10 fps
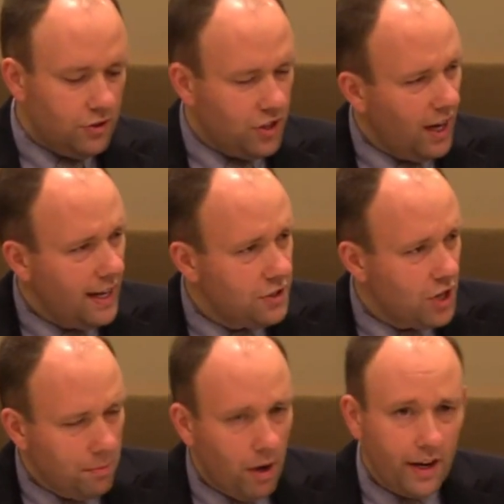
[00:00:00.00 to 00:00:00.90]
judge
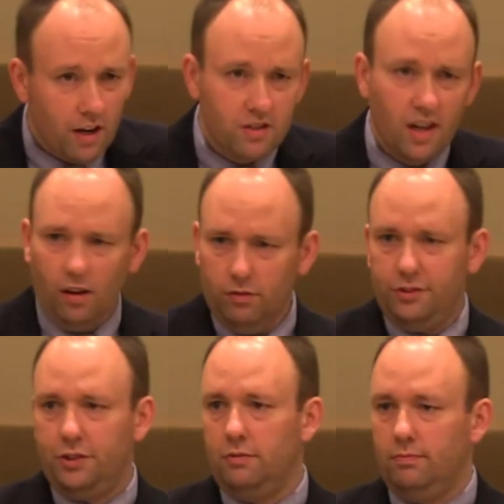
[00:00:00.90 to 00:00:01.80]
among
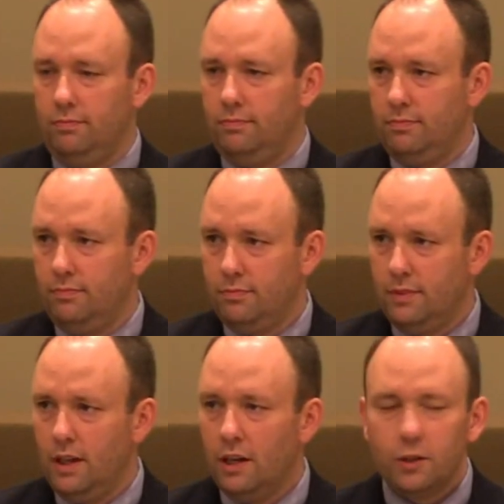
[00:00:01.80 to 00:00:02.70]
yourselves.
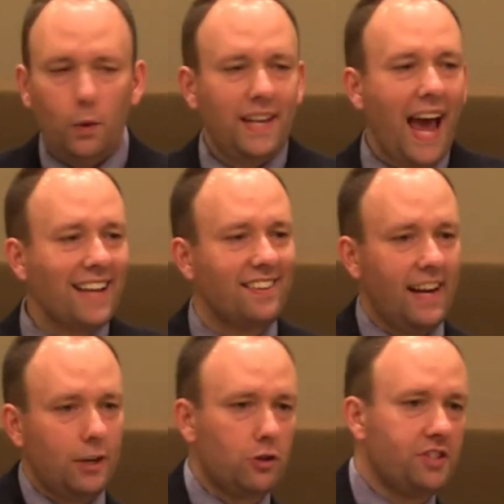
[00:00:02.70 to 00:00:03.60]
So he takes an
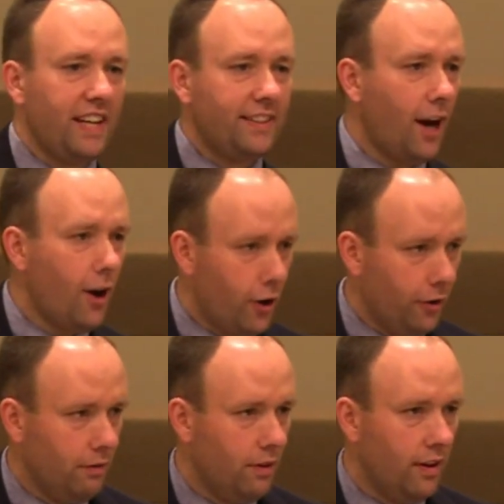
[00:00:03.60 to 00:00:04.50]
interesting
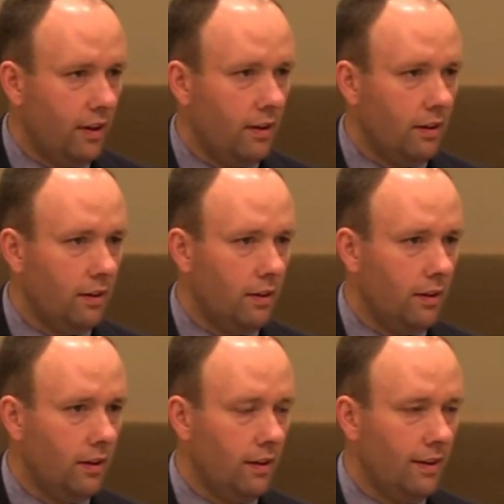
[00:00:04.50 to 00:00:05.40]
turn.
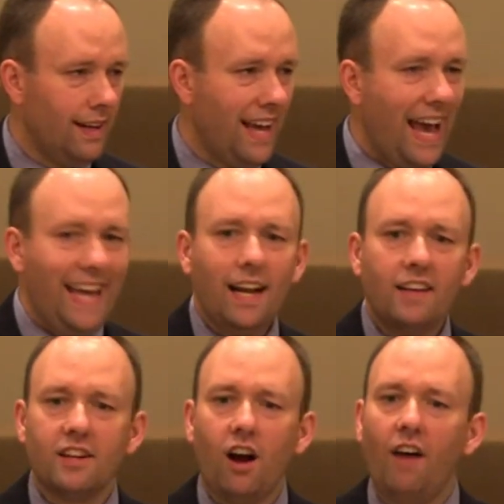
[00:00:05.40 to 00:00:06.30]
He
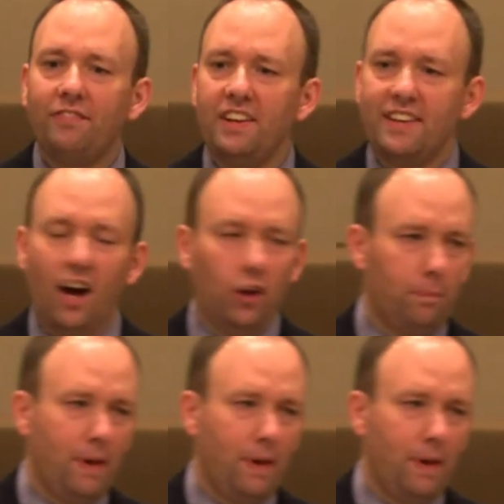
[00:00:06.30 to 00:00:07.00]
doesn't often tell the